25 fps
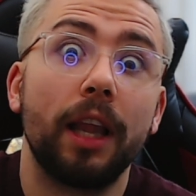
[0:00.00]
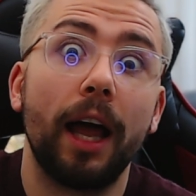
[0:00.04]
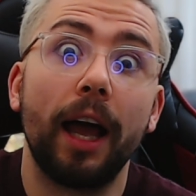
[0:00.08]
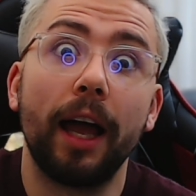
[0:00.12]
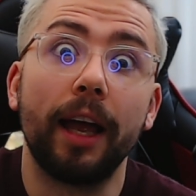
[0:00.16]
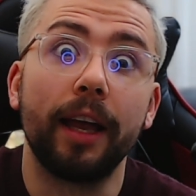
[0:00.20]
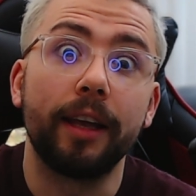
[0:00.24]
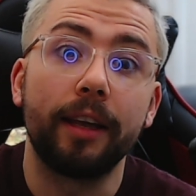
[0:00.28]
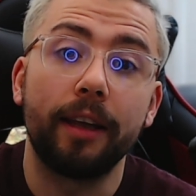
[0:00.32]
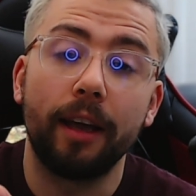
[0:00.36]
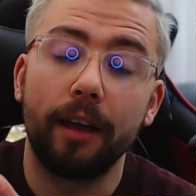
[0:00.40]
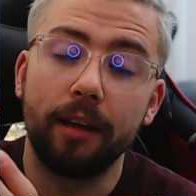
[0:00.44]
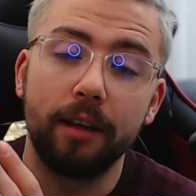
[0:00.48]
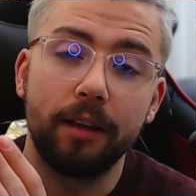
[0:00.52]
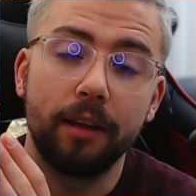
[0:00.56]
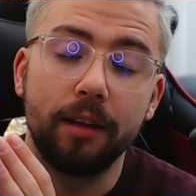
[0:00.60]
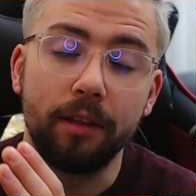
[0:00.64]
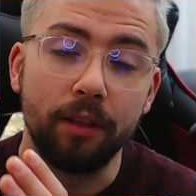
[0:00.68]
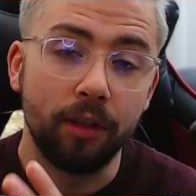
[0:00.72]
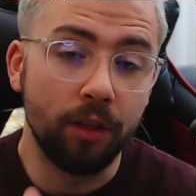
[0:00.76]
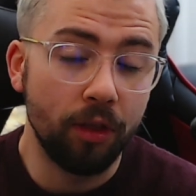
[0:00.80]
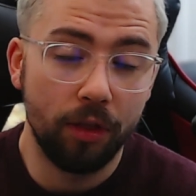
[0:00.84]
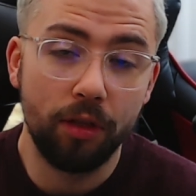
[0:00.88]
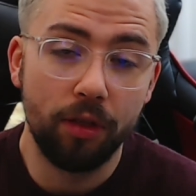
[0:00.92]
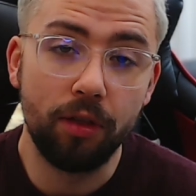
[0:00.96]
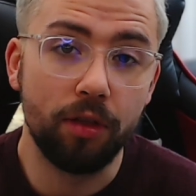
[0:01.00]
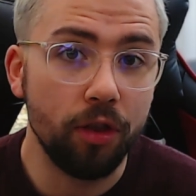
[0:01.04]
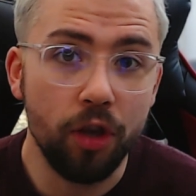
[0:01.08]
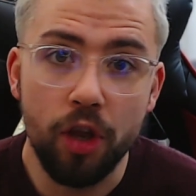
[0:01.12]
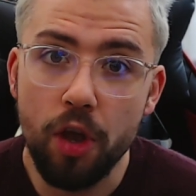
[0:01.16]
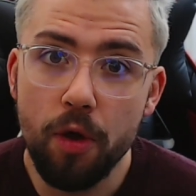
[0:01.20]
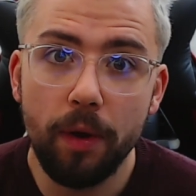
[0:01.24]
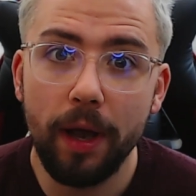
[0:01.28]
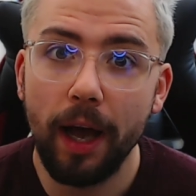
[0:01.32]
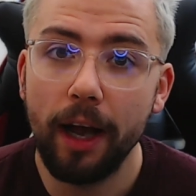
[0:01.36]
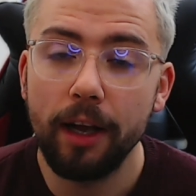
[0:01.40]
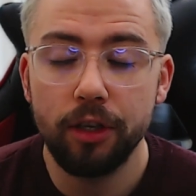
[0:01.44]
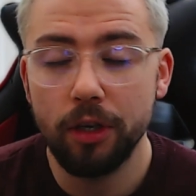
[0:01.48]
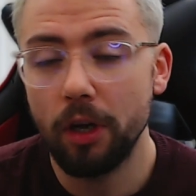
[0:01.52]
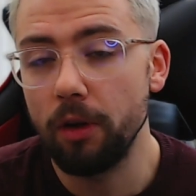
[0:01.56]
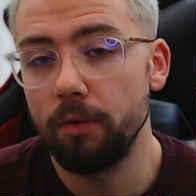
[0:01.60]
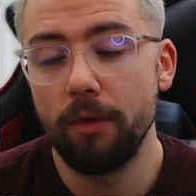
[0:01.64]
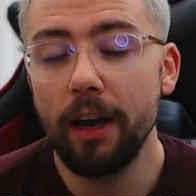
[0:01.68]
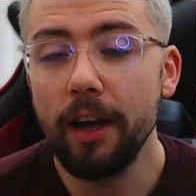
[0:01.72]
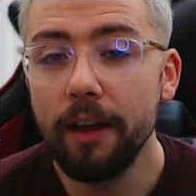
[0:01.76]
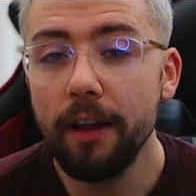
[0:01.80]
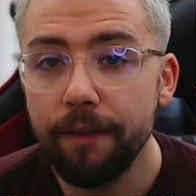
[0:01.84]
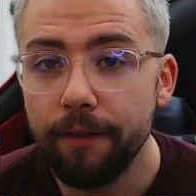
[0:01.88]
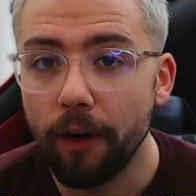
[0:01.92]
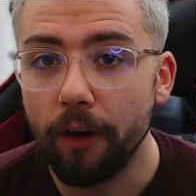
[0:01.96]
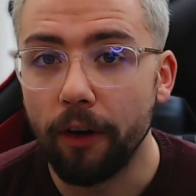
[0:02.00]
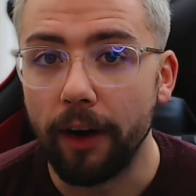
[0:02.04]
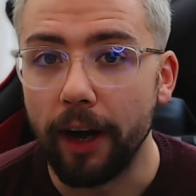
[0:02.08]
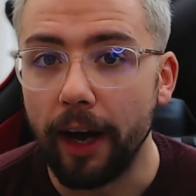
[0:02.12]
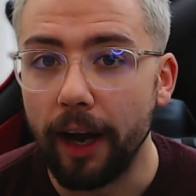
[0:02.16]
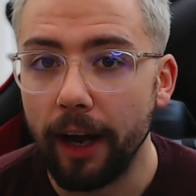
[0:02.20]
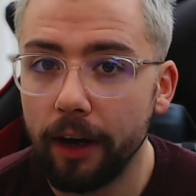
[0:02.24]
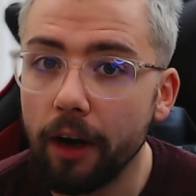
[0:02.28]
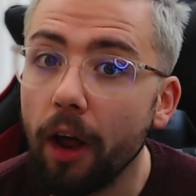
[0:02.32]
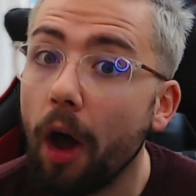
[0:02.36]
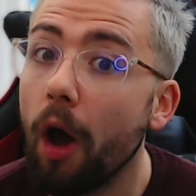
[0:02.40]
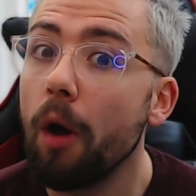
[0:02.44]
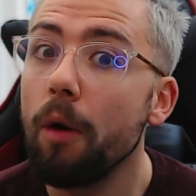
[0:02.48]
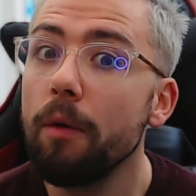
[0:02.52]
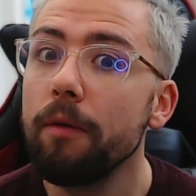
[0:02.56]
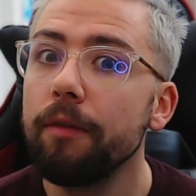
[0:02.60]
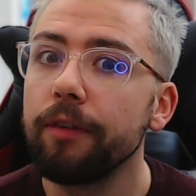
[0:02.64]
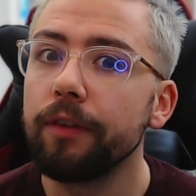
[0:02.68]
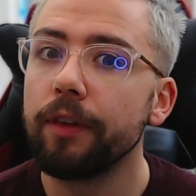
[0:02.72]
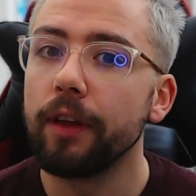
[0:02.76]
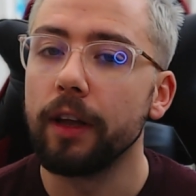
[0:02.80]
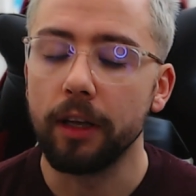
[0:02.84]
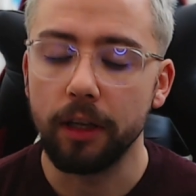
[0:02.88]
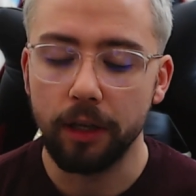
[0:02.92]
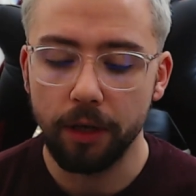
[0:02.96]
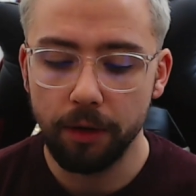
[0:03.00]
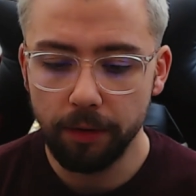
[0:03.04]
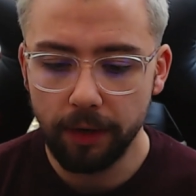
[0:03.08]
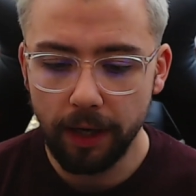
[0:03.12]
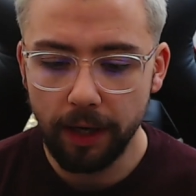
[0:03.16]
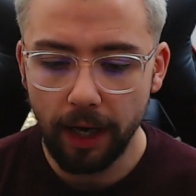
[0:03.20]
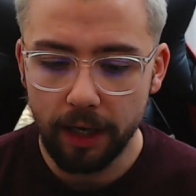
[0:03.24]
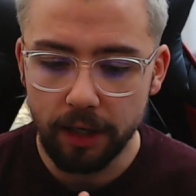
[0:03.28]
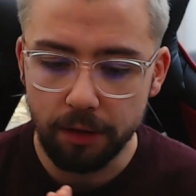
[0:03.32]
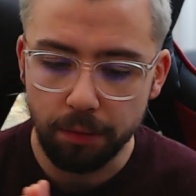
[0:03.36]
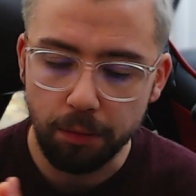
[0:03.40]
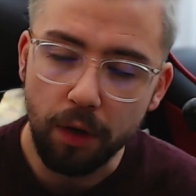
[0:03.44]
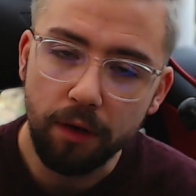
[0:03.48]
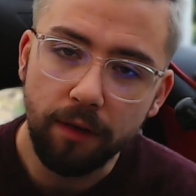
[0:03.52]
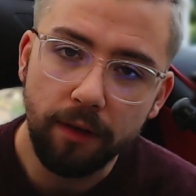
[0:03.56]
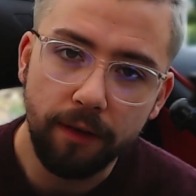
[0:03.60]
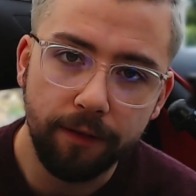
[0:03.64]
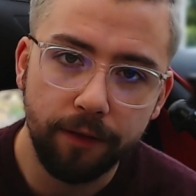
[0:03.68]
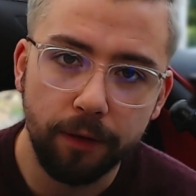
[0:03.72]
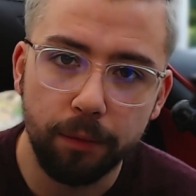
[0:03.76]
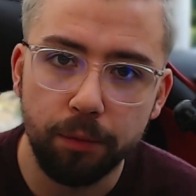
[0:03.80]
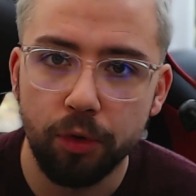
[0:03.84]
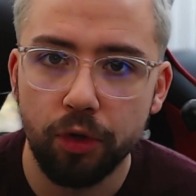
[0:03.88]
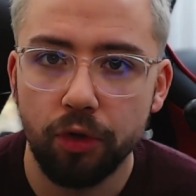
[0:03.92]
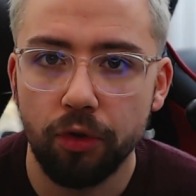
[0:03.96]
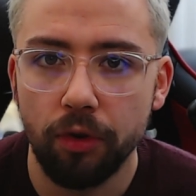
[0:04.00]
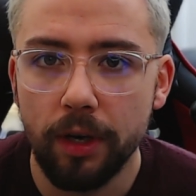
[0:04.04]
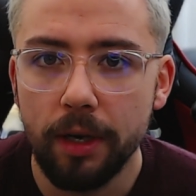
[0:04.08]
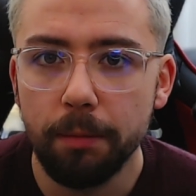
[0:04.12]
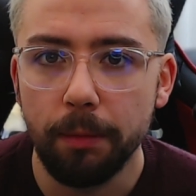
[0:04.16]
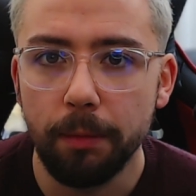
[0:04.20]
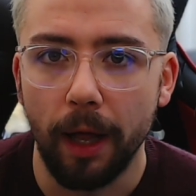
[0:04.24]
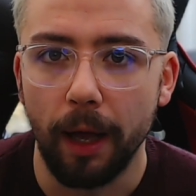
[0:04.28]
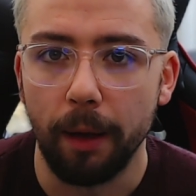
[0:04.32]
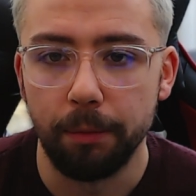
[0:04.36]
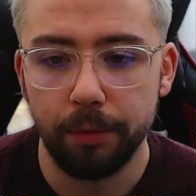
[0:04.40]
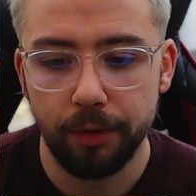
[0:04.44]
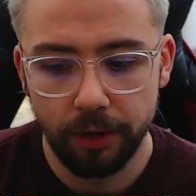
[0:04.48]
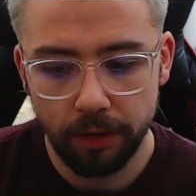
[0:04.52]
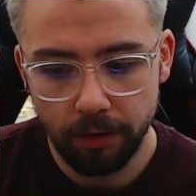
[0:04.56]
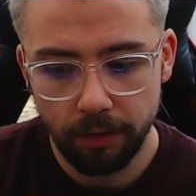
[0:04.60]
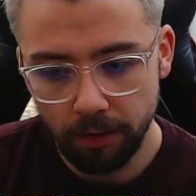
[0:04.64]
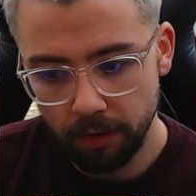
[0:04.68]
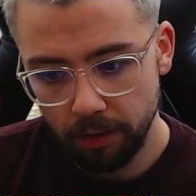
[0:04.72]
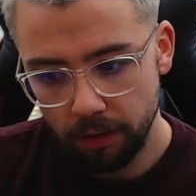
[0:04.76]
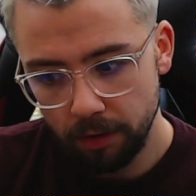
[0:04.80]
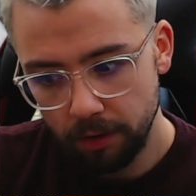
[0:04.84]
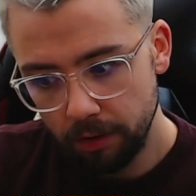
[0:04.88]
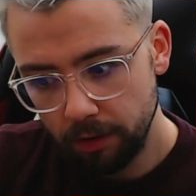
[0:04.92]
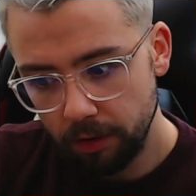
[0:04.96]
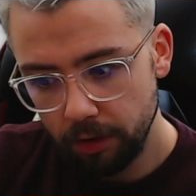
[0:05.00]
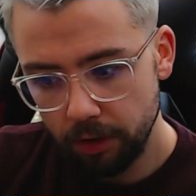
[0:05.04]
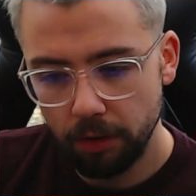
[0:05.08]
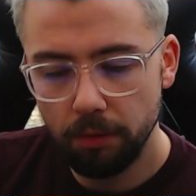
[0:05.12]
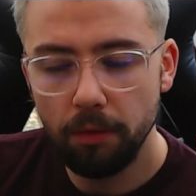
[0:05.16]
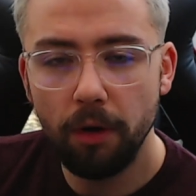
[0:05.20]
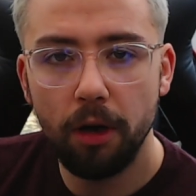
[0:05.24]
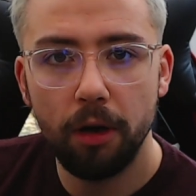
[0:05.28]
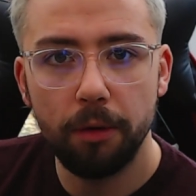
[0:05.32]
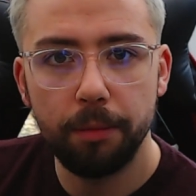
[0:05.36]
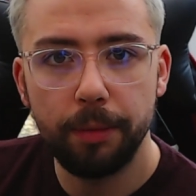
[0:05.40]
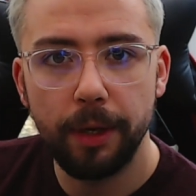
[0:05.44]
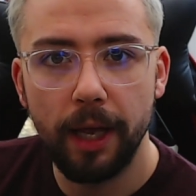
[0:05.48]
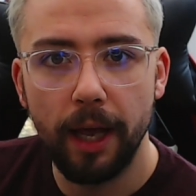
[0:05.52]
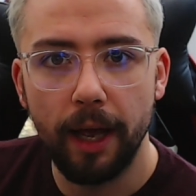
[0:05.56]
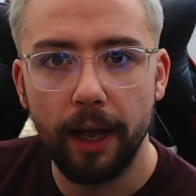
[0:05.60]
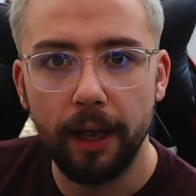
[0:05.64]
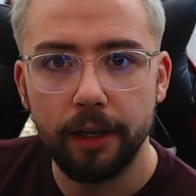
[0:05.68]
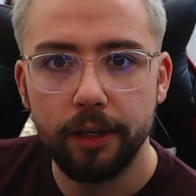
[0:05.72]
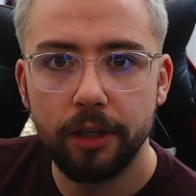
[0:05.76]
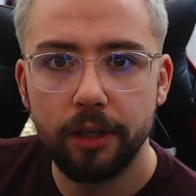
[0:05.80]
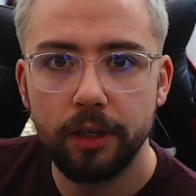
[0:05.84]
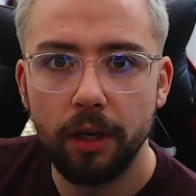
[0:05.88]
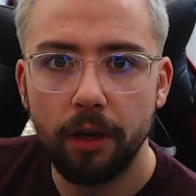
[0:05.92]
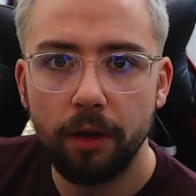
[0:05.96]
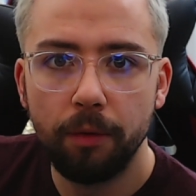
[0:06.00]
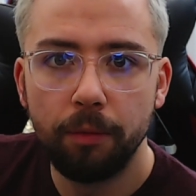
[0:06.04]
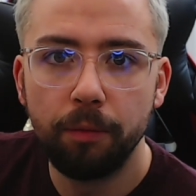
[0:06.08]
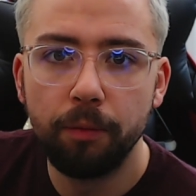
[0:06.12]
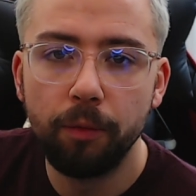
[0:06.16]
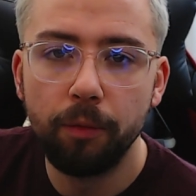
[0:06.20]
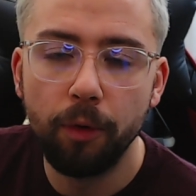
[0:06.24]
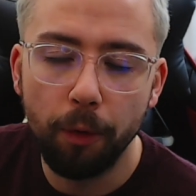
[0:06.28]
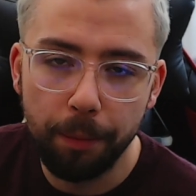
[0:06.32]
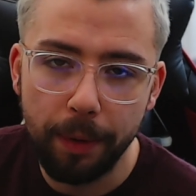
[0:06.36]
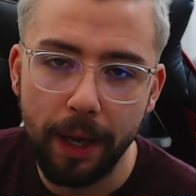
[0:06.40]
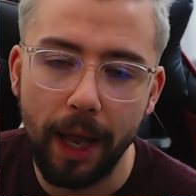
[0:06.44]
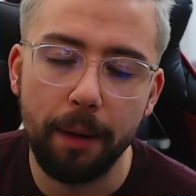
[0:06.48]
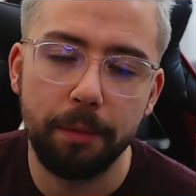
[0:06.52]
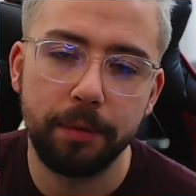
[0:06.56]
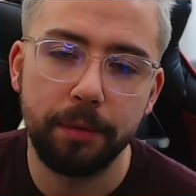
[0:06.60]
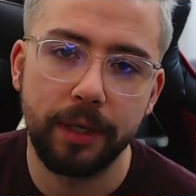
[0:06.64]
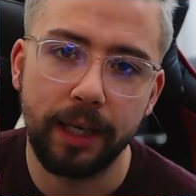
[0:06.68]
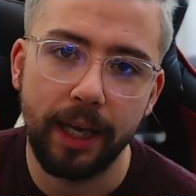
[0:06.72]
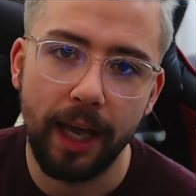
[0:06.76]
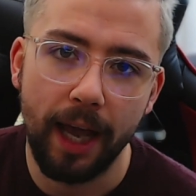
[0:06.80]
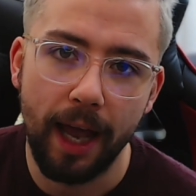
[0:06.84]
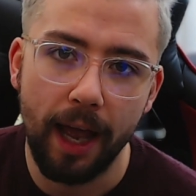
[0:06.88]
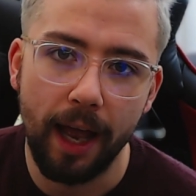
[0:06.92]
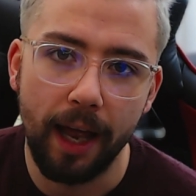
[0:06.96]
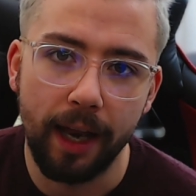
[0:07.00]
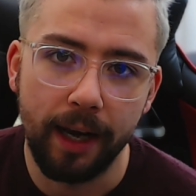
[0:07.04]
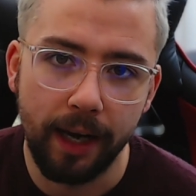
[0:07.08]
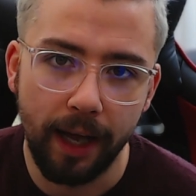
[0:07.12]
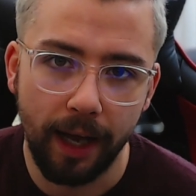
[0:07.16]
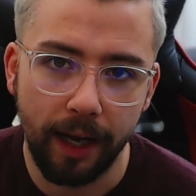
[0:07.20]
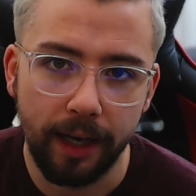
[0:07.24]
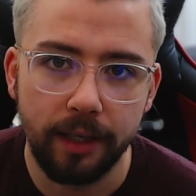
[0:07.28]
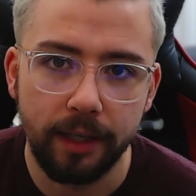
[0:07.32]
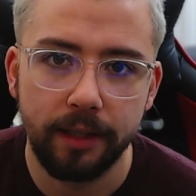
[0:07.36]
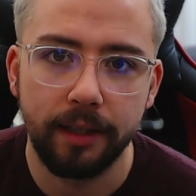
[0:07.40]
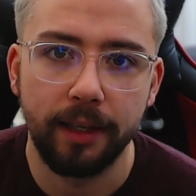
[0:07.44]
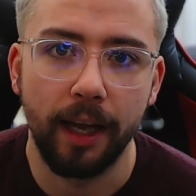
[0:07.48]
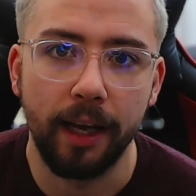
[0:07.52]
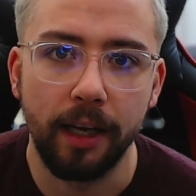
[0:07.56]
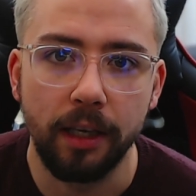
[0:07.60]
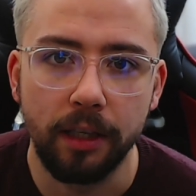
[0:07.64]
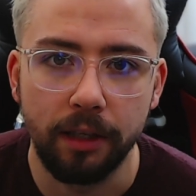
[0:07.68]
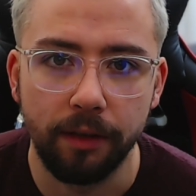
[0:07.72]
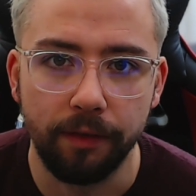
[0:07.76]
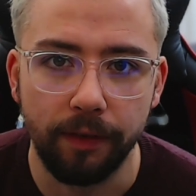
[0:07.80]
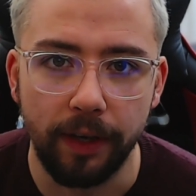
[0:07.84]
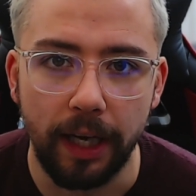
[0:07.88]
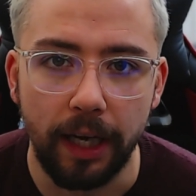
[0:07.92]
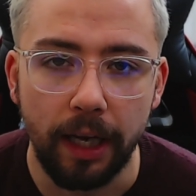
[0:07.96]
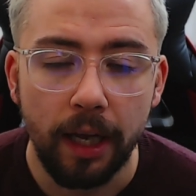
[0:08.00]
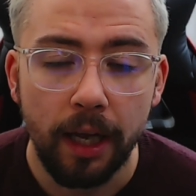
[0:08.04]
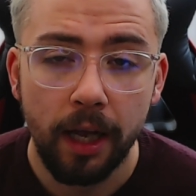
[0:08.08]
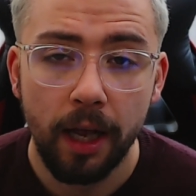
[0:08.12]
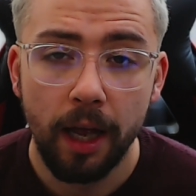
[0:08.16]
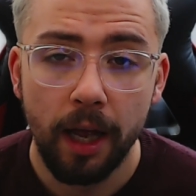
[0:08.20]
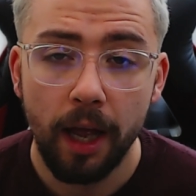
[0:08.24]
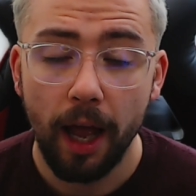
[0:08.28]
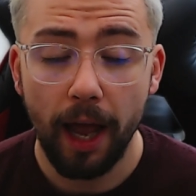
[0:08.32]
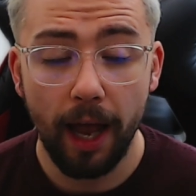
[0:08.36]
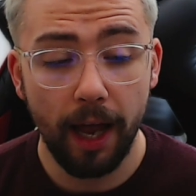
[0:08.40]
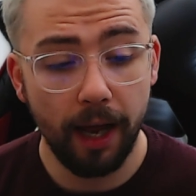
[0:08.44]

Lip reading: like, you guys aren't ready for it. And hopefully, you guys moving from Streamlabs to OBS will be able to get a nice taste of it.